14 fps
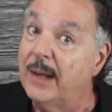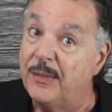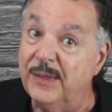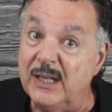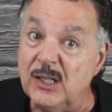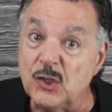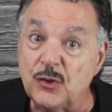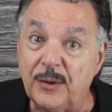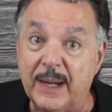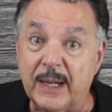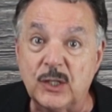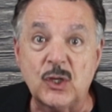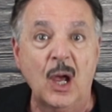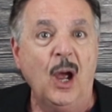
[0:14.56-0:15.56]
Now these
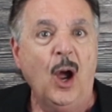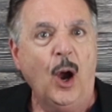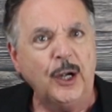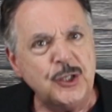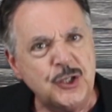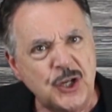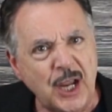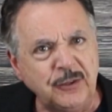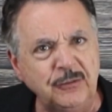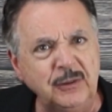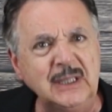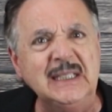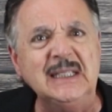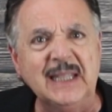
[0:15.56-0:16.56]
tricks are
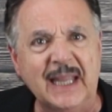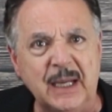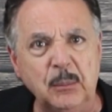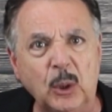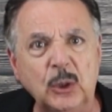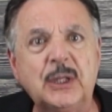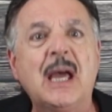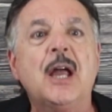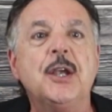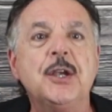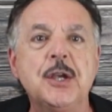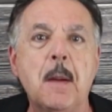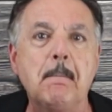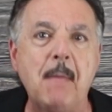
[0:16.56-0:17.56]
generally labeled
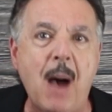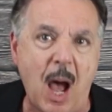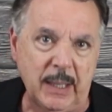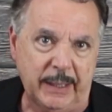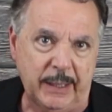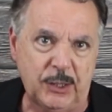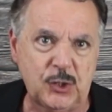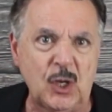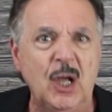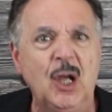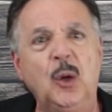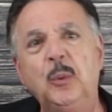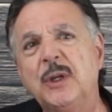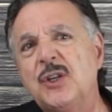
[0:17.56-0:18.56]
mnemonics,
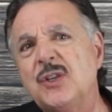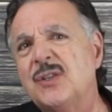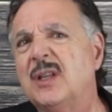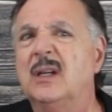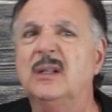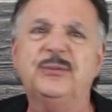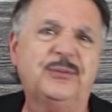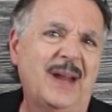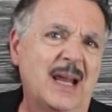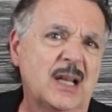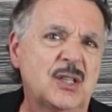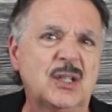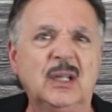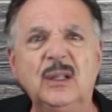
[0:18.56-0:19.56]
which is the
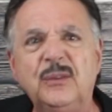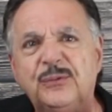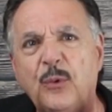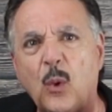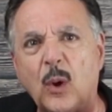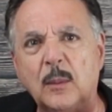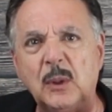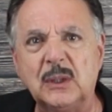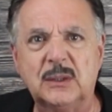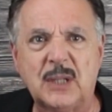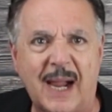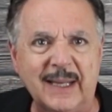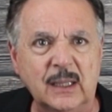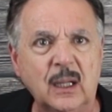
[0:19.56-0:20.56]
fancy formal
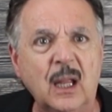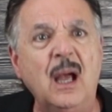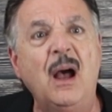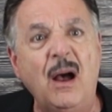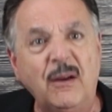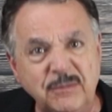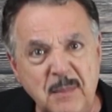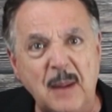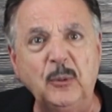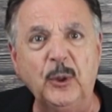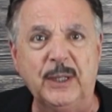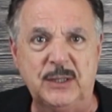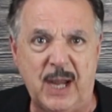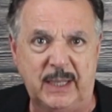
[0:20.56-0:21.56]
title of
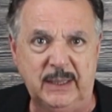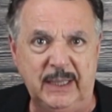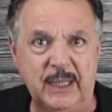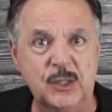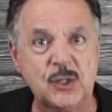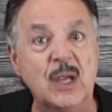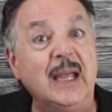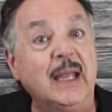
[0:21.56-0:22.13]
memory techniques.